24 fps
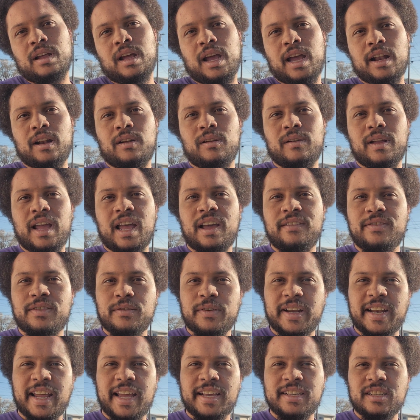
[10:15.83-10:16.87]
I don't have
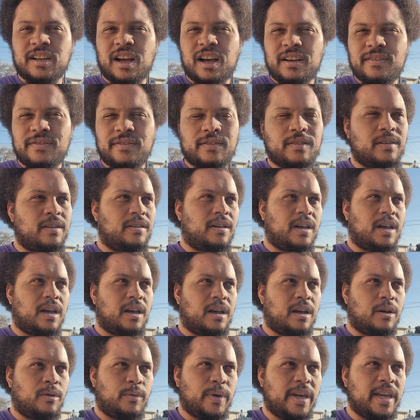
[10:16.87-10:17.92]
three days off
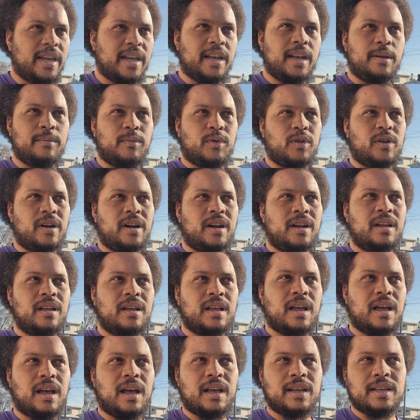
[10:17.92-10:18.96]
uh, a week anymore.
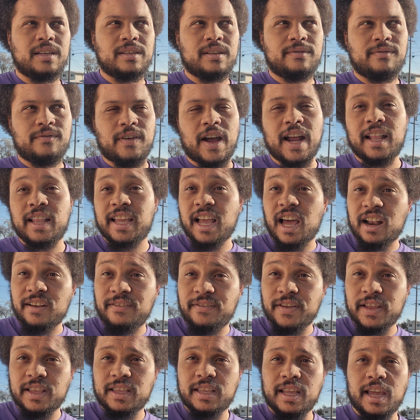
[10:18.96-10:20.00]
Uh, finally got a
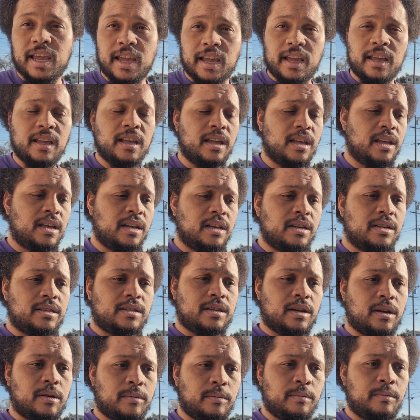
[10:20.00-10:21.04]
fifth day,
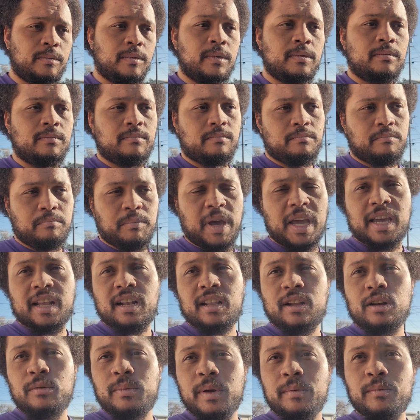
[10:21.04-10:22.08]
so I'm making
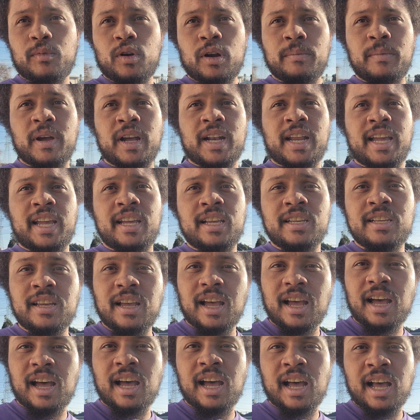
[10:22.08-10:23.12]
a little bit more money.
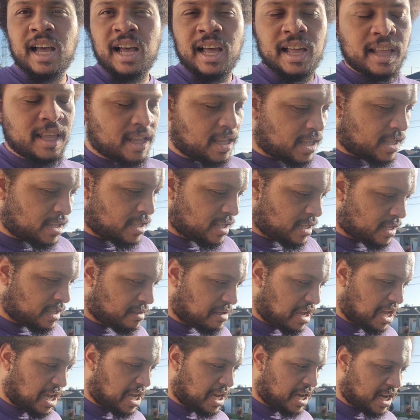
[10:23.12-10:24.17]
Uh,
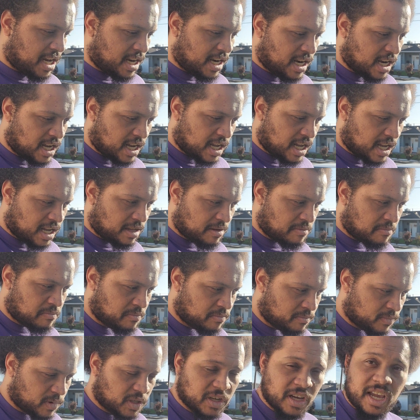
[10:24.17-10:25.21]
and uh,
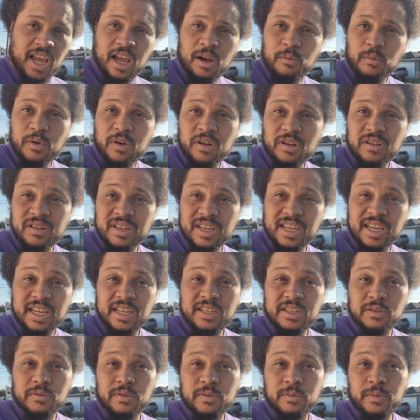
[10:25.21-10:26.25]
so yeah, we'll
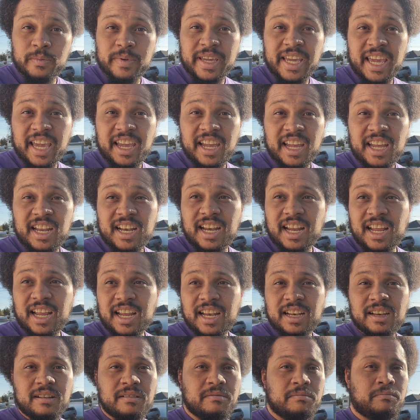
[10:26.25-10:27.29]
get to them when we can,
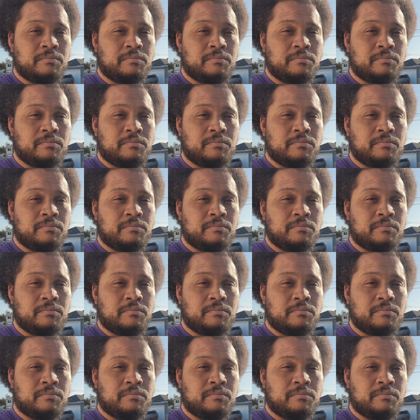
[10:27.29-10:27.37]
and